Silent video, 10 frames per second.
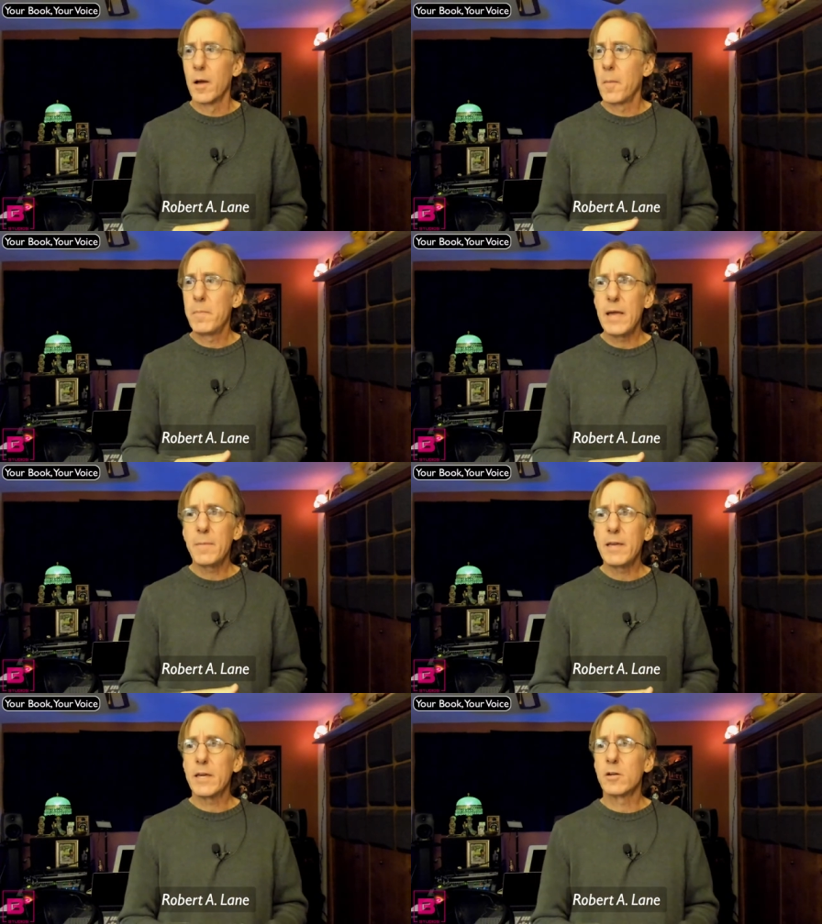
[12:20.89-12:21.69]

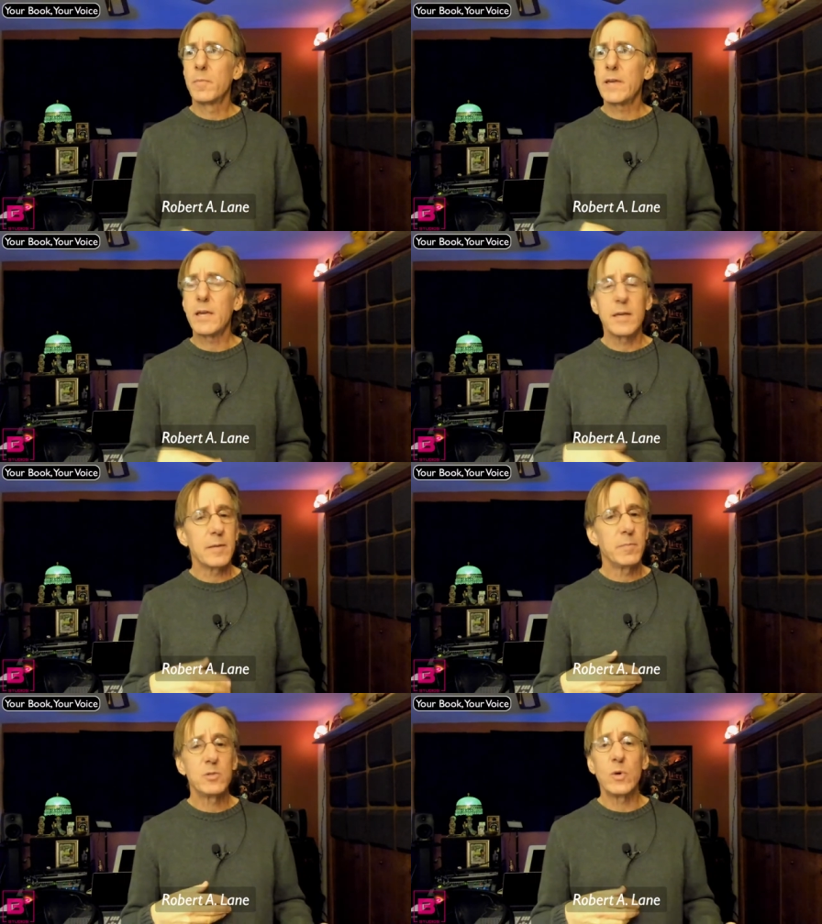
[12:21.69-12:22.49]
maybe it'll be
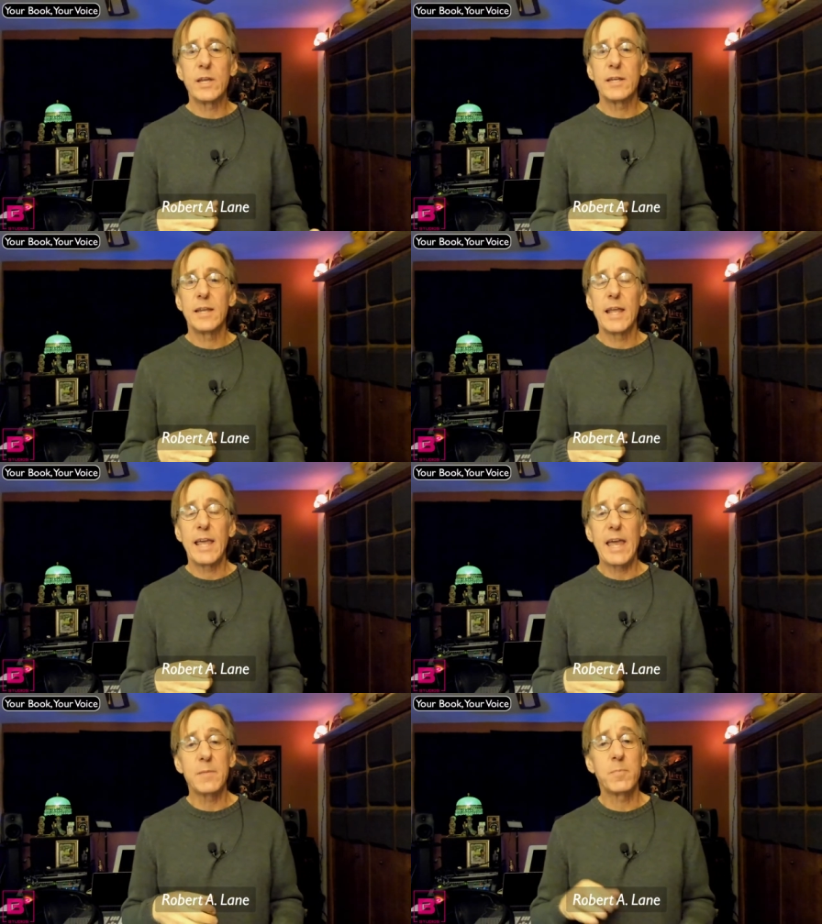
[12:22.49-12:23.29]
between
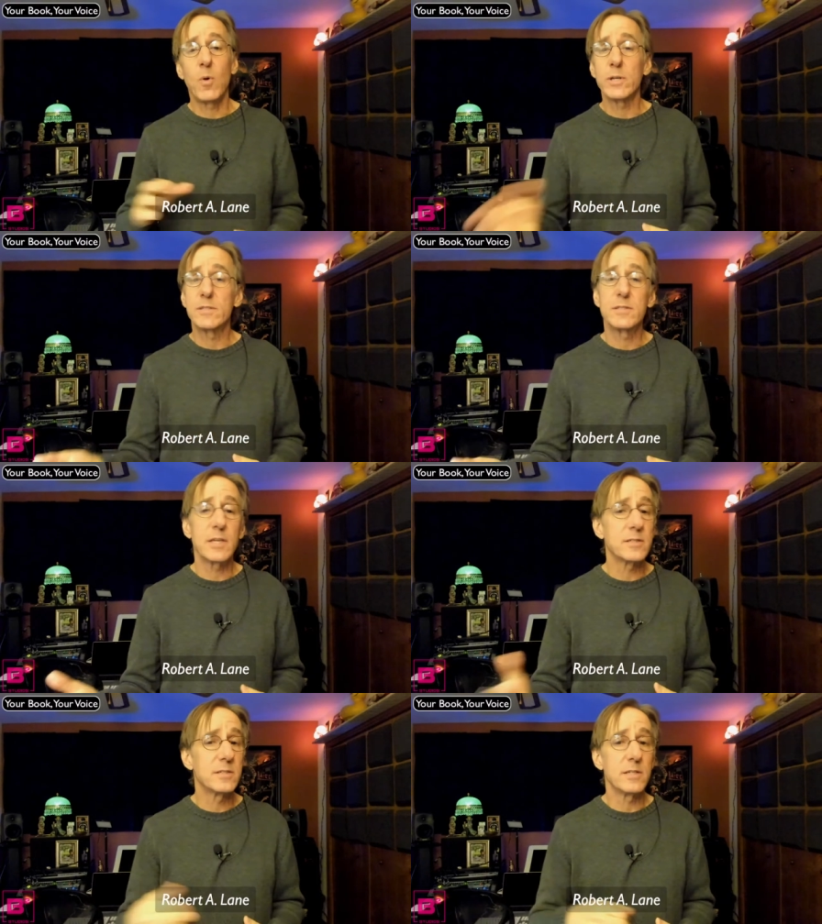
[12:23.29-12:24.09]

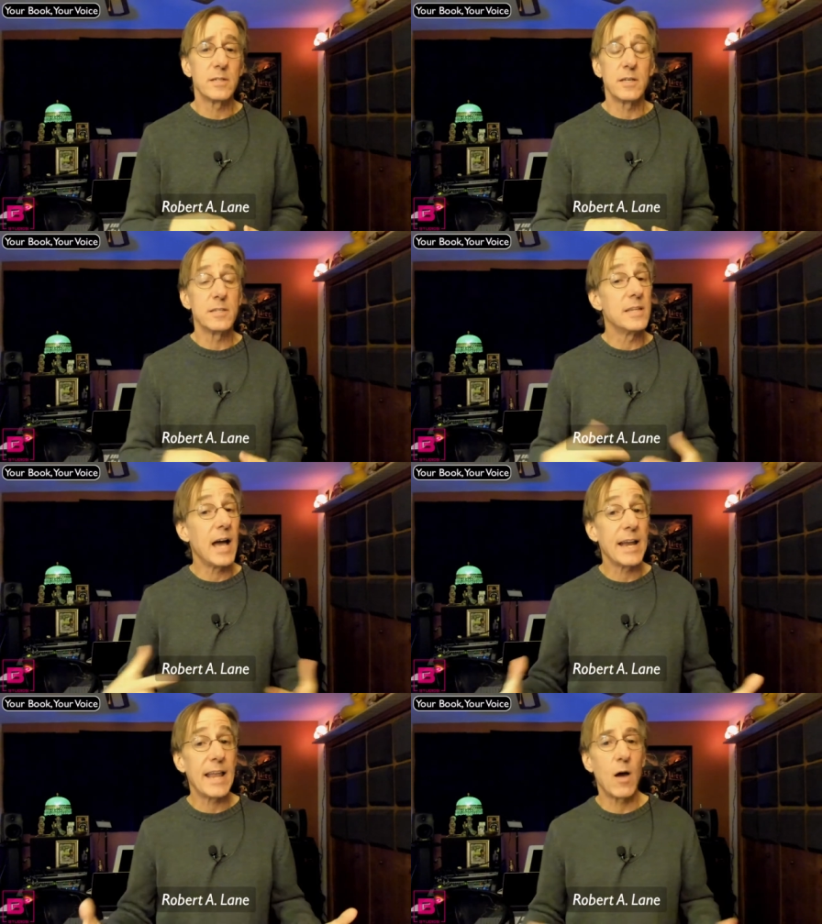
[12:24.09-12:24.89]
8.6 to
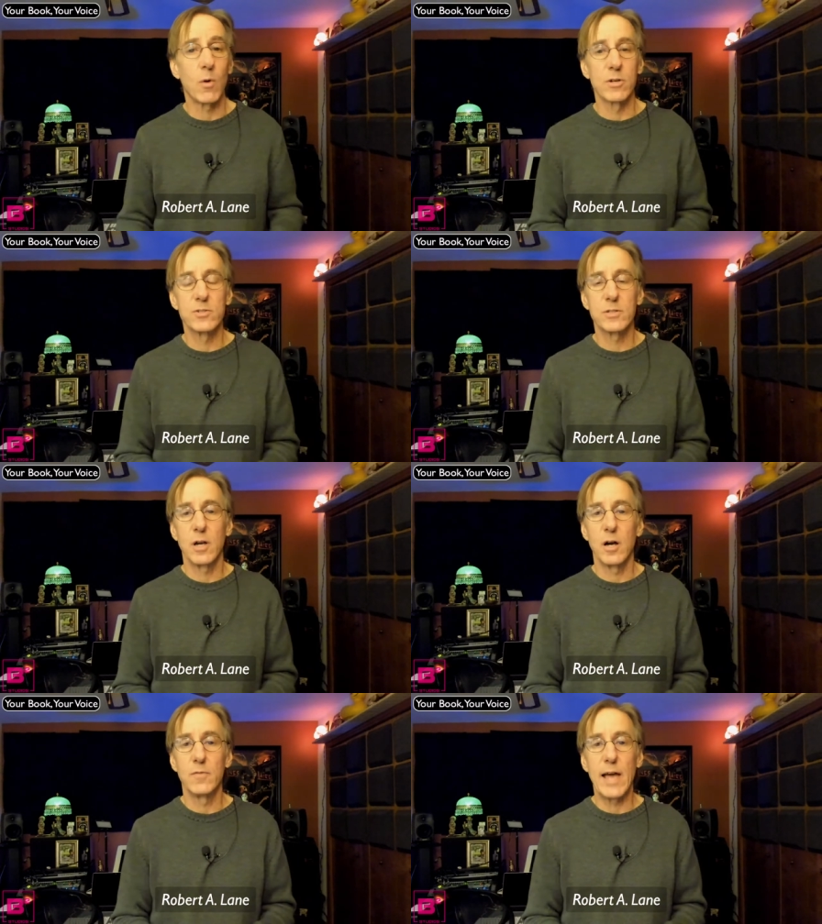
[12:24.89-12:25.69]
9 hours
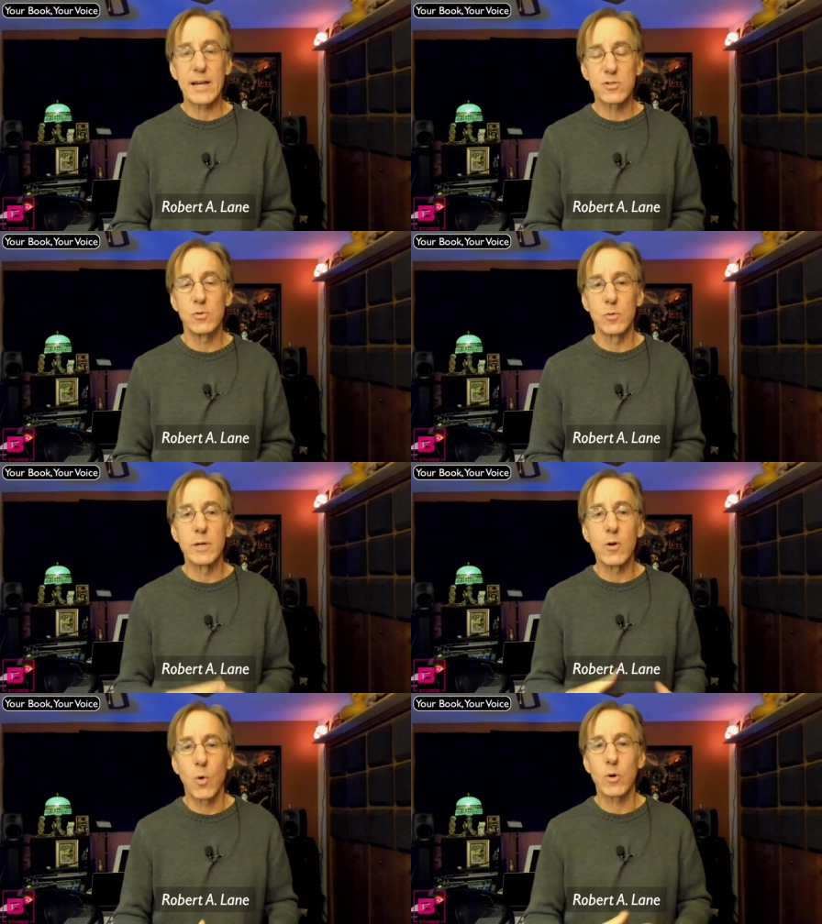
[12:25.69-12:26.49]
of actual
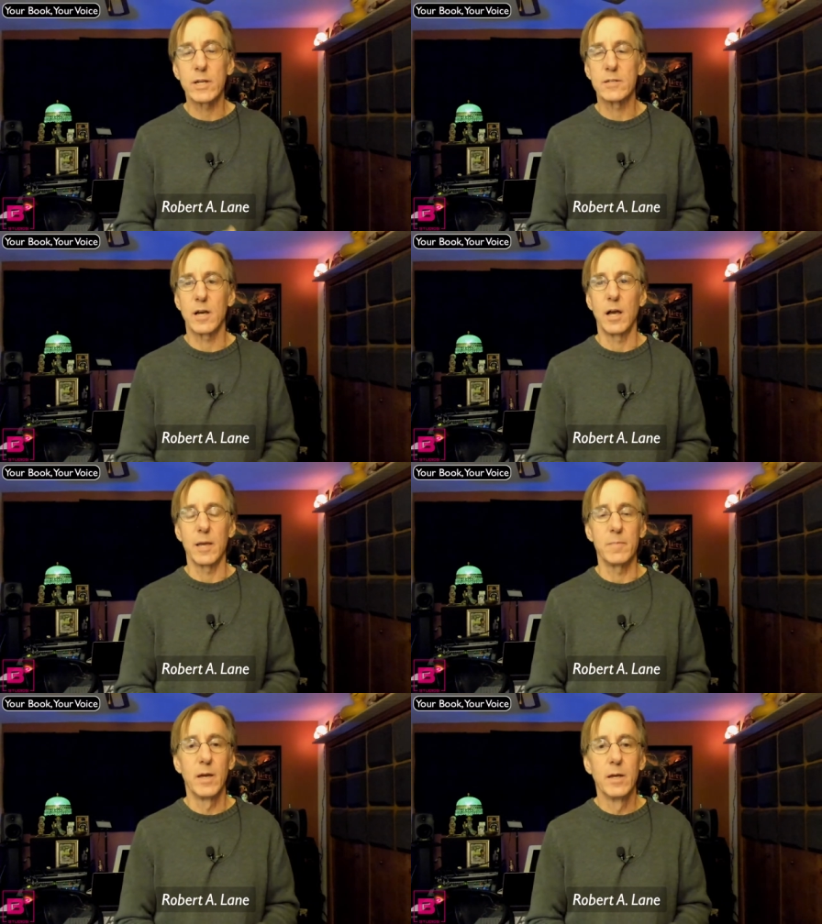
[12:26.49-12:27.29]
recording time